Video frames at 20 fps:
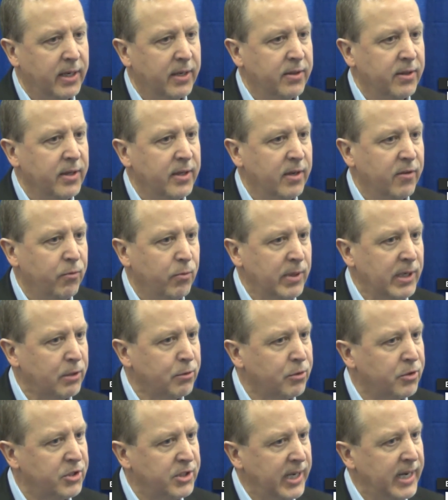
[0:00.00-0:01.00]
I think if we
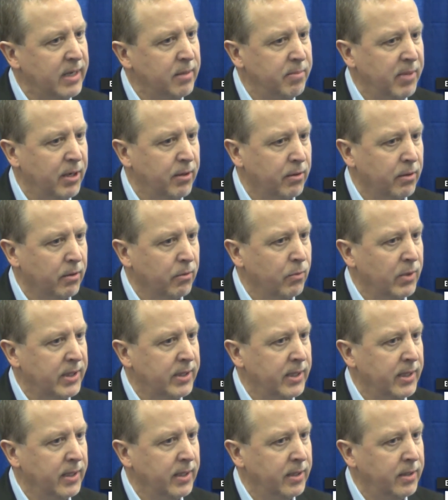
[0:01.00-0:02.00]
understand better
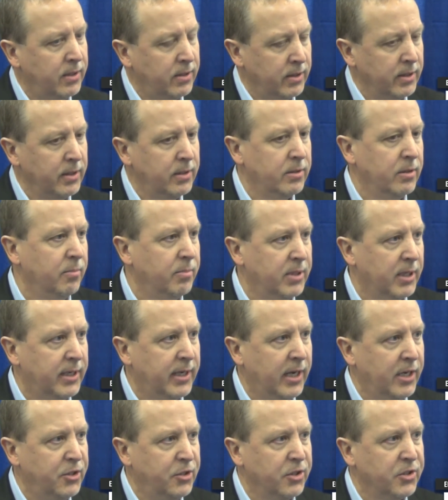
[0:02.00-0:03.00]
what the clinical
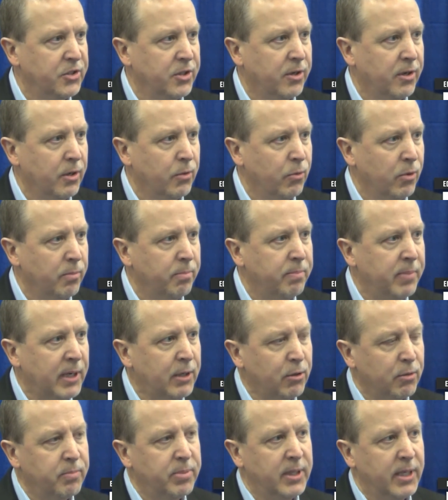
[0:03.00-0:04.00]
implications are, we're
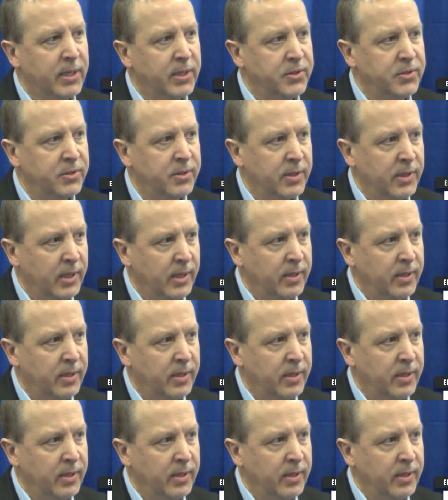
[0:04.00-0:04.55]
better placed